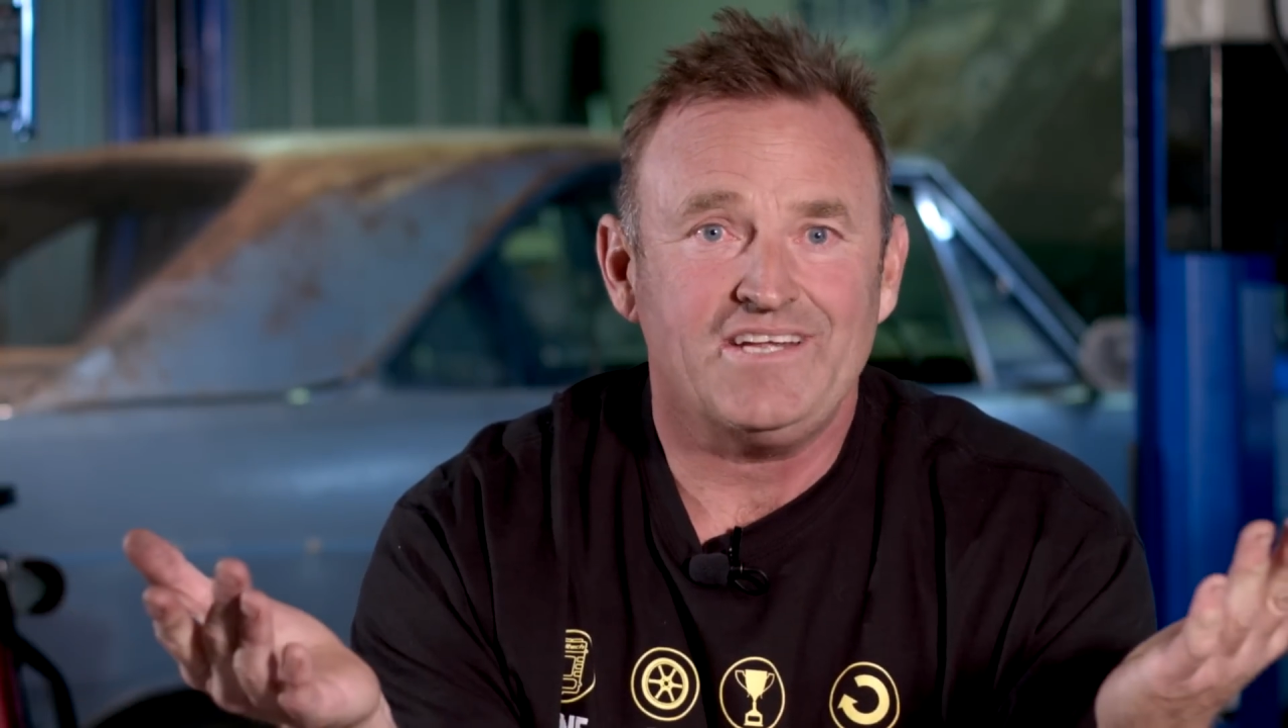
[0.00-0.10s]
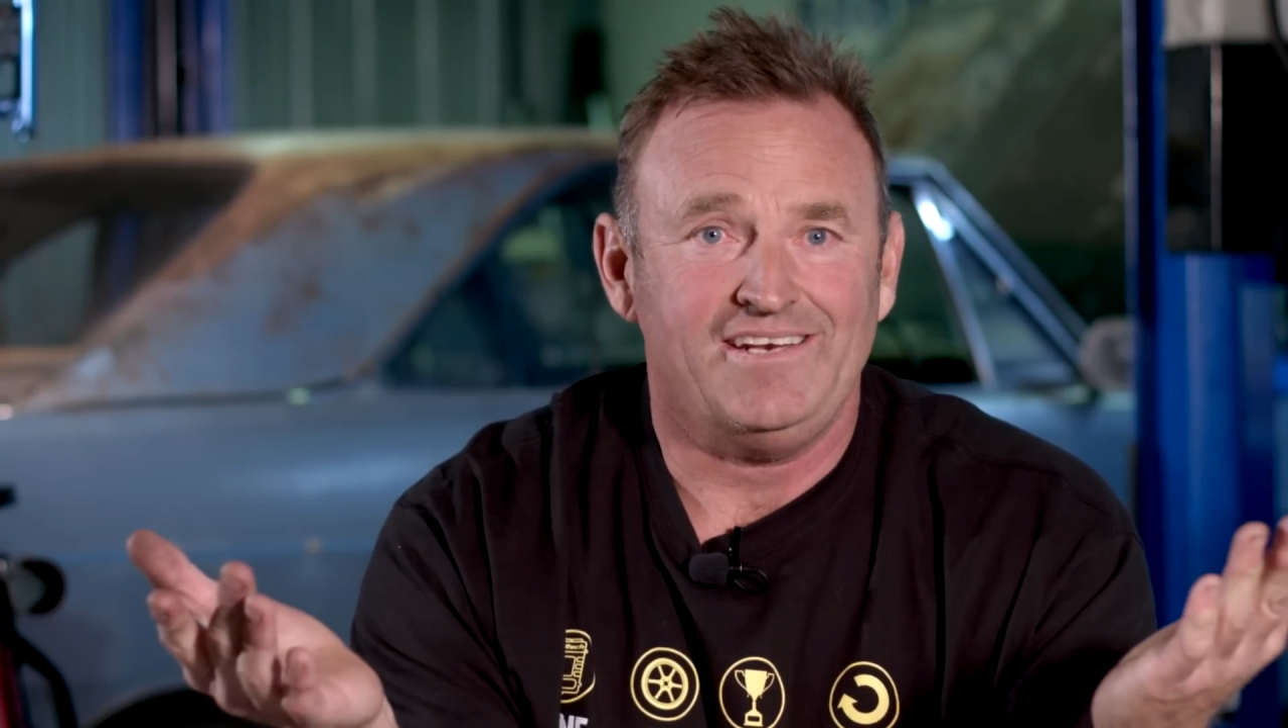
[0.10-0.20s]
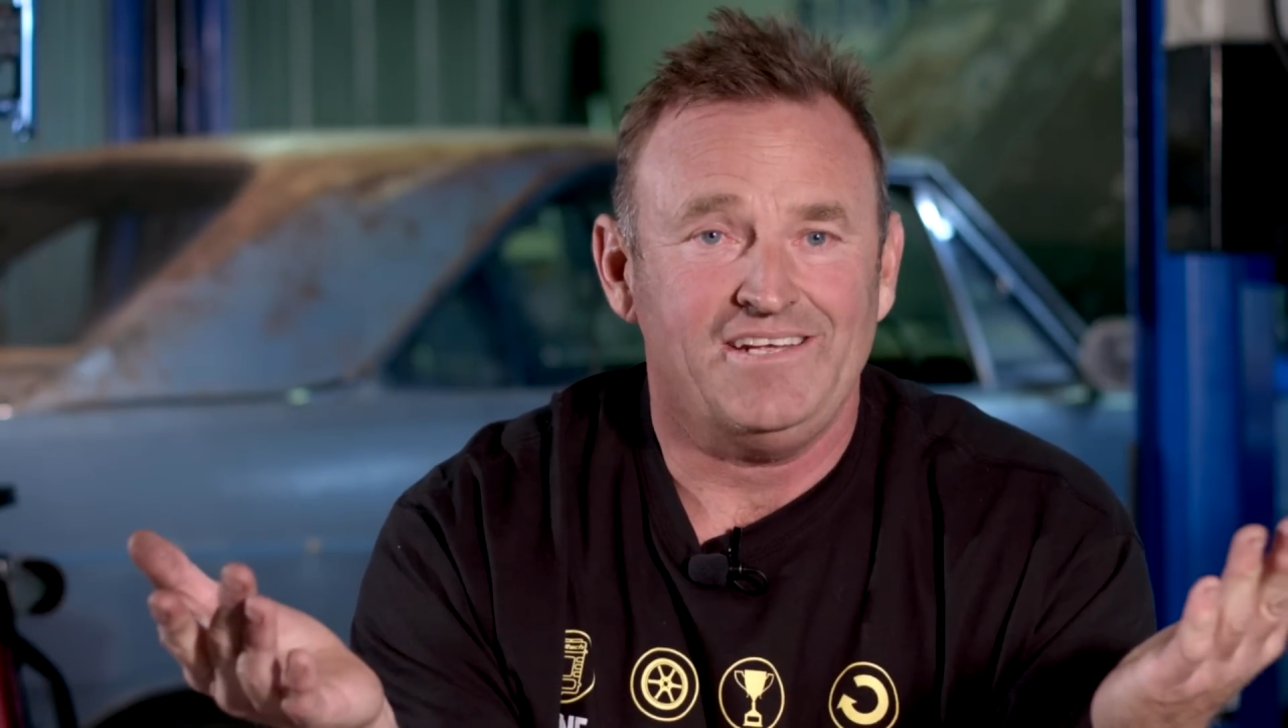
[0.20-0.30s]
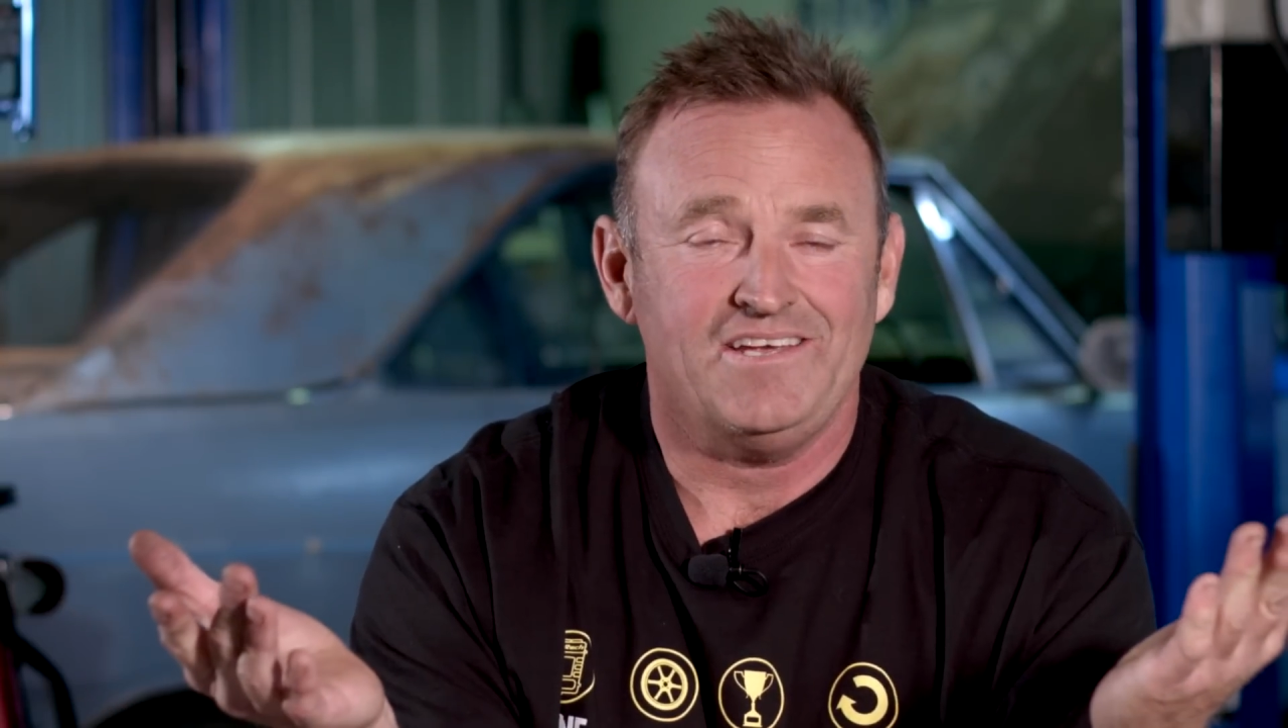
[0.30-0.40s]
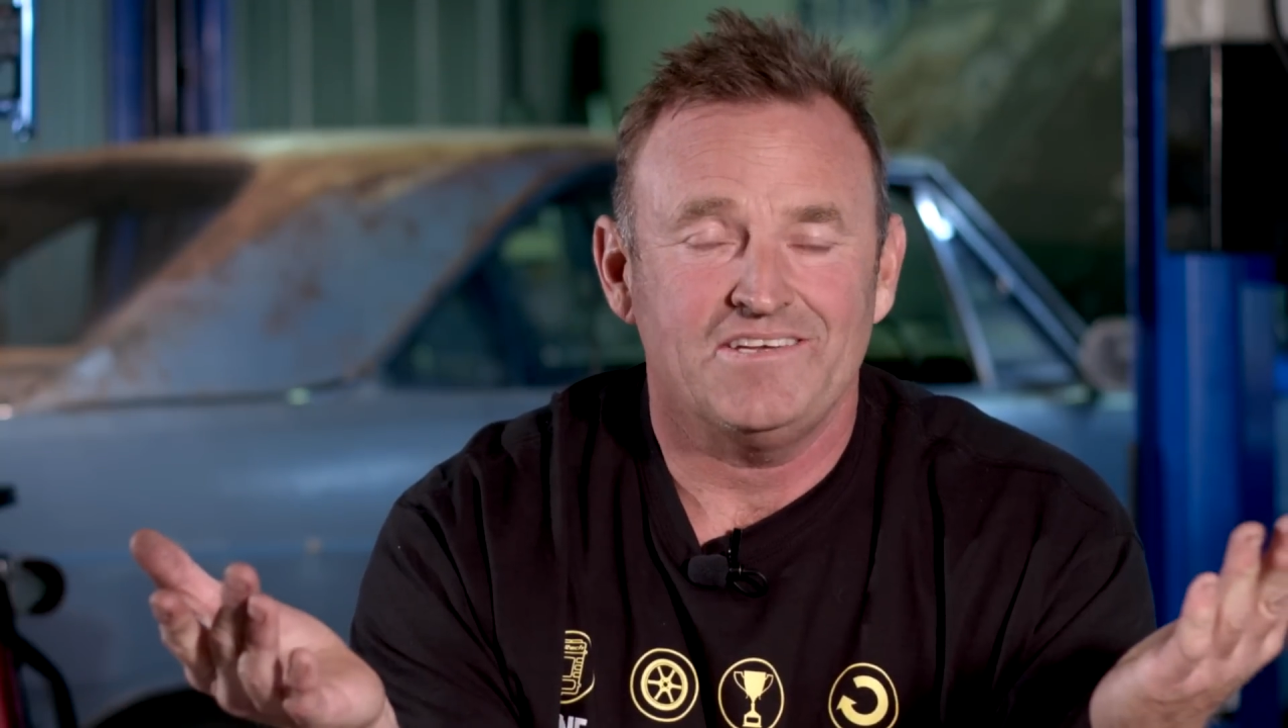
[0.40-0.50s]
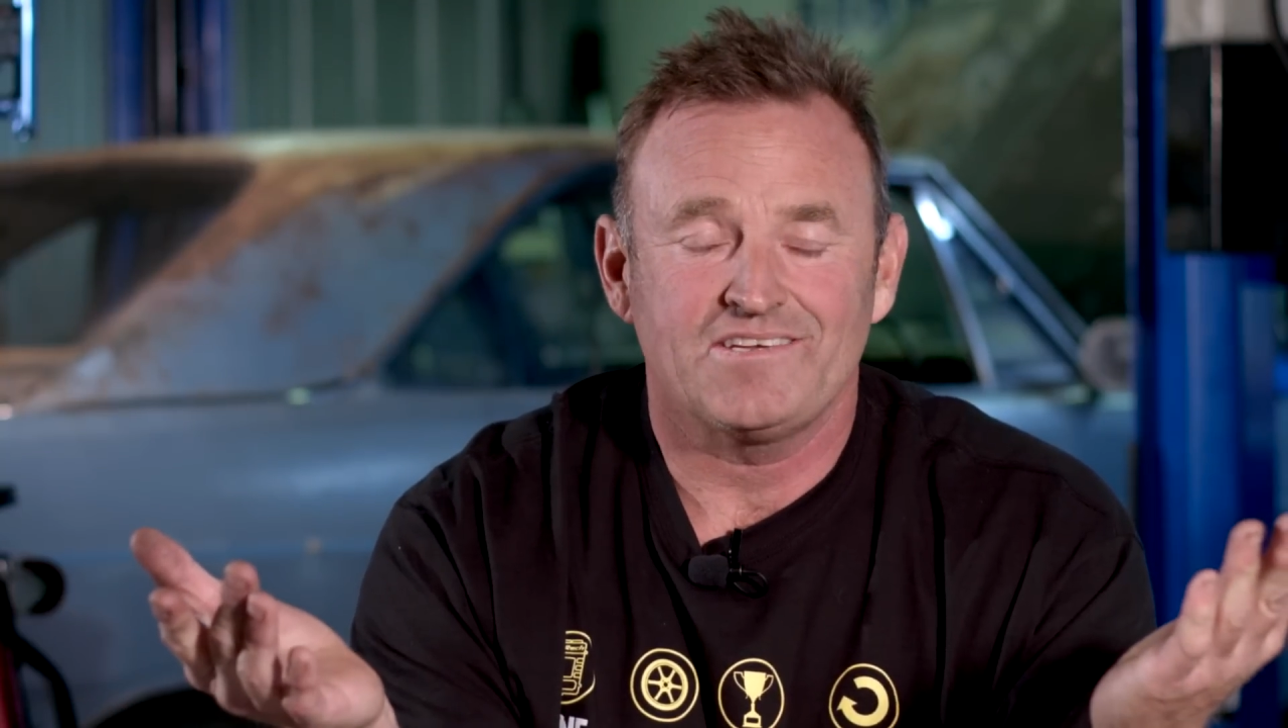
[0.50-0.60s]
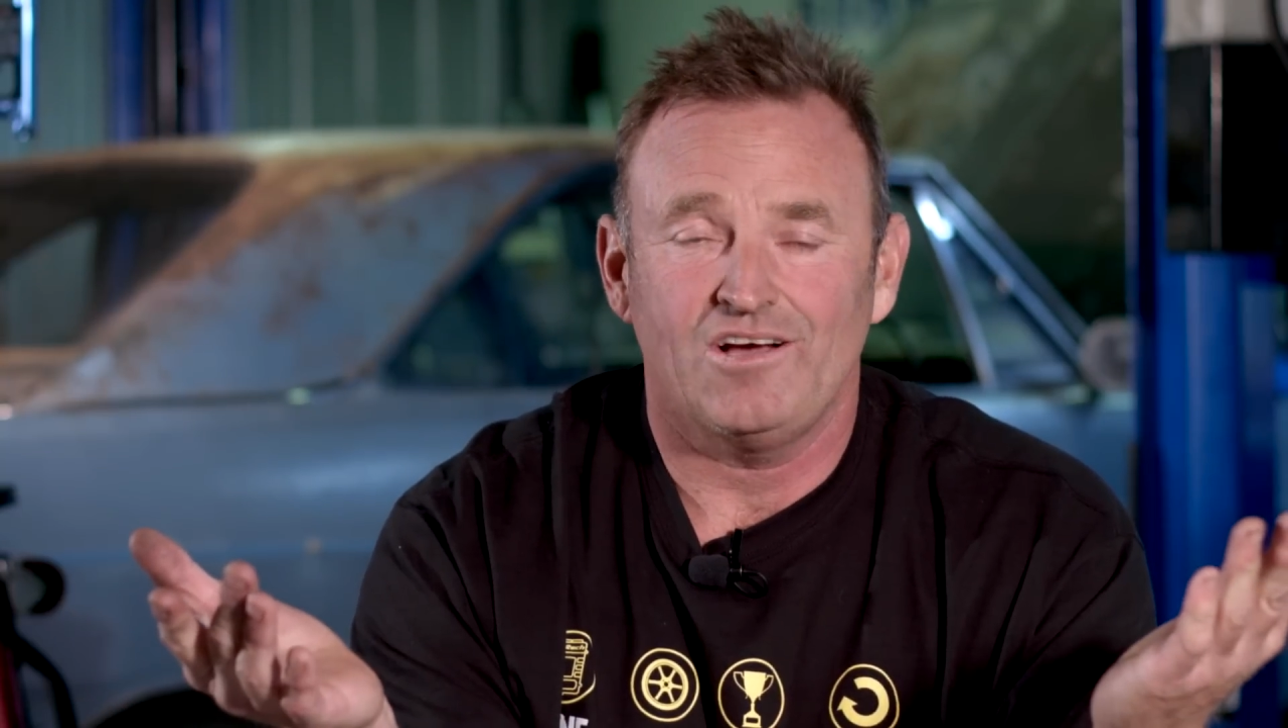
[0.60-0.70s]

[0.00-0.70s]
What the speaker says: 10 years,